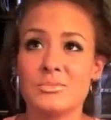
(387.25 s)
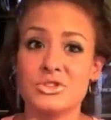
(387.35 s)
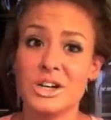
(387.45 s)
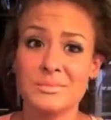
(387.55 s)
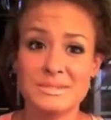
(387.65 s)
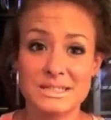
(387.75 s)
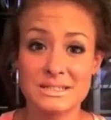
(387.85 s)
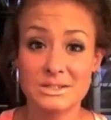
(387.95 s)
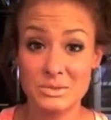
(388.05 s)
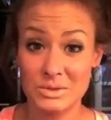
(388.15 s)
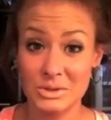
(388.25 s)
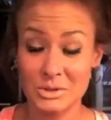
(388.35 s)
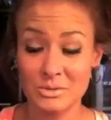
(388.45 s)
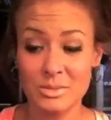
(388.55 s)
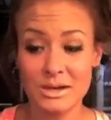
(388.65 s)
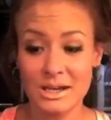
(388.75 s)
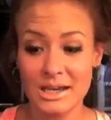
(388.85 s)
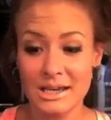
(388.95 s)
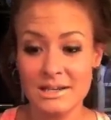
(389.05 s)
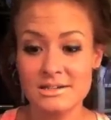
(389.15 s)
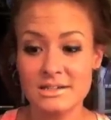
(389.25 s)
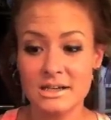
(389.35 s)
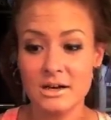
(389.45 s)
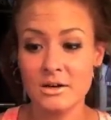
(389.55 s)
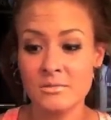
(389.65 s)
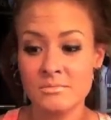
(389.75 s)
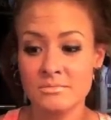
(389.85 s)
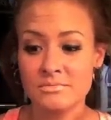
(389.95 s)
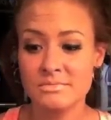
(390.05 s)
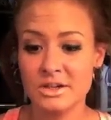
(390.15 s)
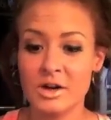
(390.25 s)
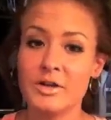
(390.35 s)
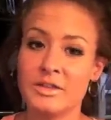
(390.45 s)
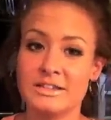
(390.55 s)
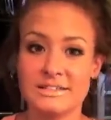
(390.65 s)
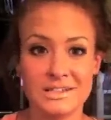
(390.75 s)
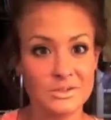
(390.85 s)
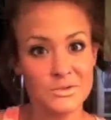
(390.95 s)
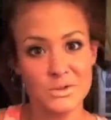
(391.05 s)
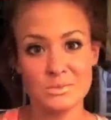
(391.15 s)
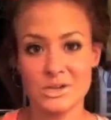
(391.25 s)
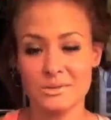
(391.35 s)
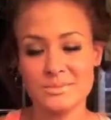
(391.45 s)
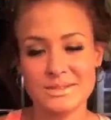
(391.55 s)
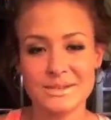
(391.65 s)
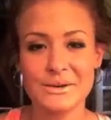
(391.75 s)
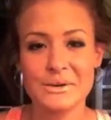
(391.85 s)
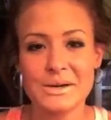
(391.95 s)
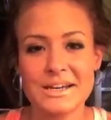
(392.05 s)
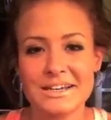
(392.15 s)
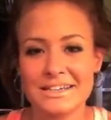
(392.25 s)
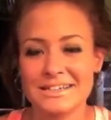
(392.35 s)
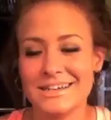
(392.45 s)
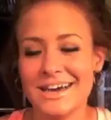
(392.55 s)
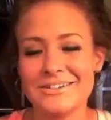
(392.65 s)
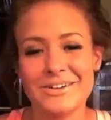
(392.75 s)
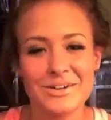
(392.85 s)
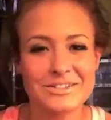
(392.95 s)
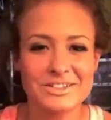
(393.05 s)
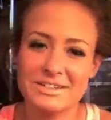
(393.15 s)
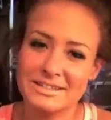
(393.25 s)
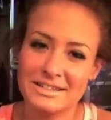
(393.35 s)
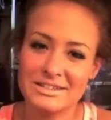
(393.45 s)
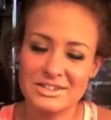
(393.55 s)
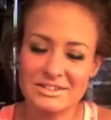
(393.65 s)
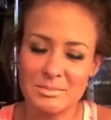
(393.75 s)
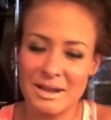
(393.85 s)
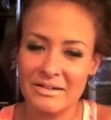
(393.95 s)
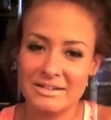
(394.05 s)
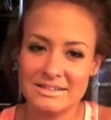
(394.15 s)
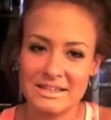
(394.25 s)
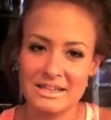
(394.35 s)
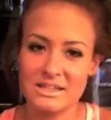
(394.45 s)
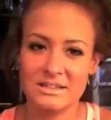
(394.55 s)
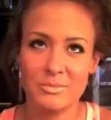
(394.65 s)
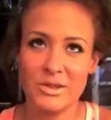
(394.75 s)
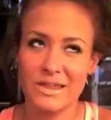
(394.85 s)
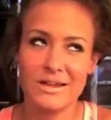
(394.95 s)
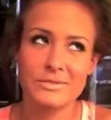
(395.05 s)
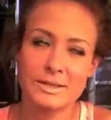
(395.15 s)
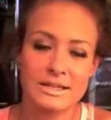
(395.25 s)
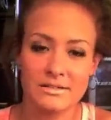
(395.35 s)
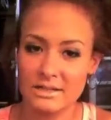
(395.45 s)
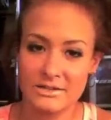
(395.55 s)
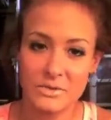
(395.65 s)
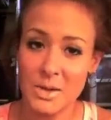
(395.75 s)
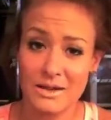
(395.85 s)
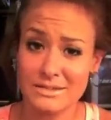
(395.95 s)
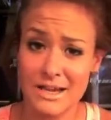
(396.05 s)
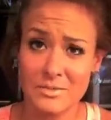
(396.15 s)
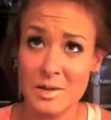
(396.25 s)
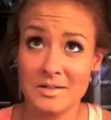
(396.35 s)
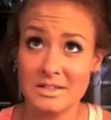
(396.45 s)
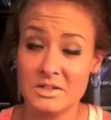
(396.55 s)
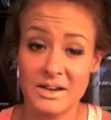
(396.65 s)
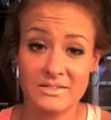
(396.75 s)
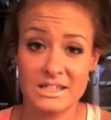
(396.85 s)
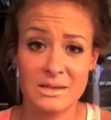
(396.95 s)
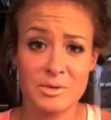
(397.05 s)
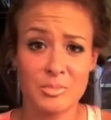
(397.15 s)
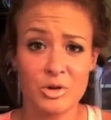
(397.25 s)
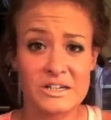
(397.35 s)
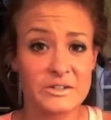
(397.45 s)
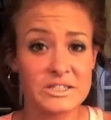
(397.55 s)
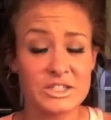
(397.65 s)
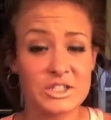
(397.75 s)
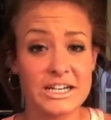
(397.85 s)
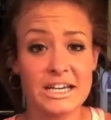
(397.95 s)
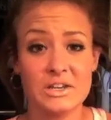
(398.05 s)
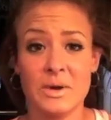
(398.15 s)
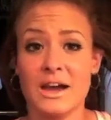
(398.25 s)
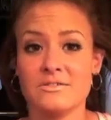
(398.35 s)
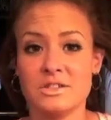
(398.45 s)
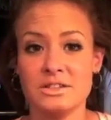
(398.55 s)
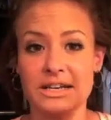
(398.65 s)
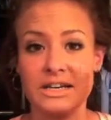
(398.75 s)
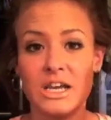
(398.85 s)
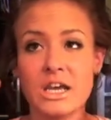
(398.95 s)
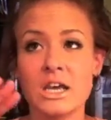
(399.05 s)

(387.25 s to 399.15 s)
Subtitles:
trumps YouTube, and there are things that YouTube trumps. So I don't know, it's just a balance. I think with everything in life you have to have a balance, and you have to keep your priorities straight, and you have to like